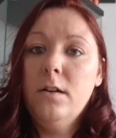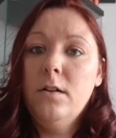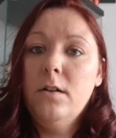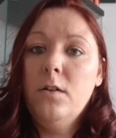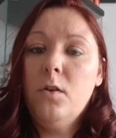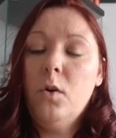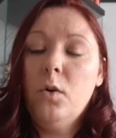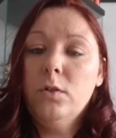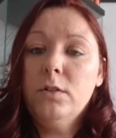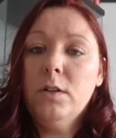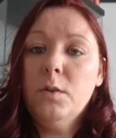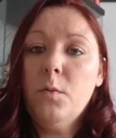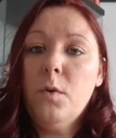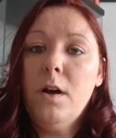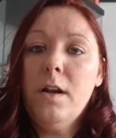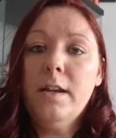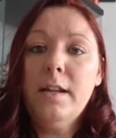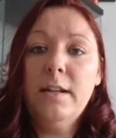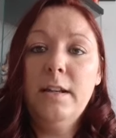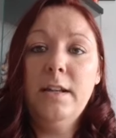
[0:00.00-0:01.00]
holder
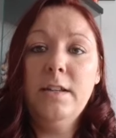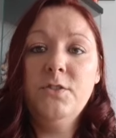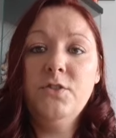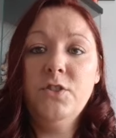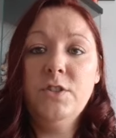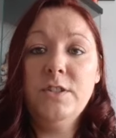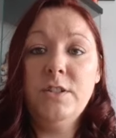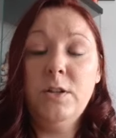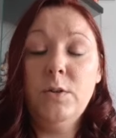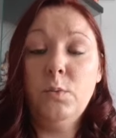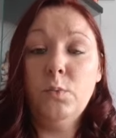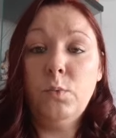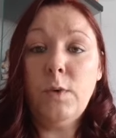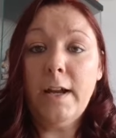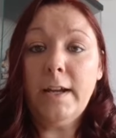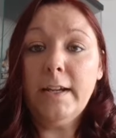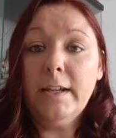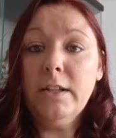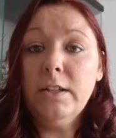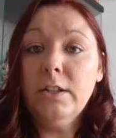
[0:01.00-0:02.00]
one and it's just a
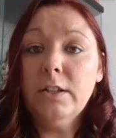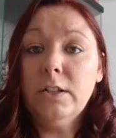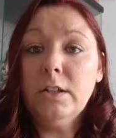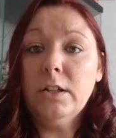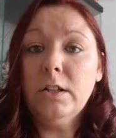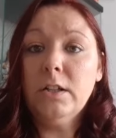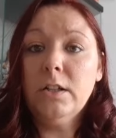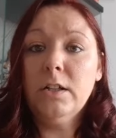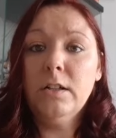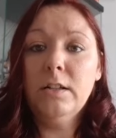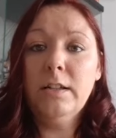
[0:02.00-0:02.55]
regular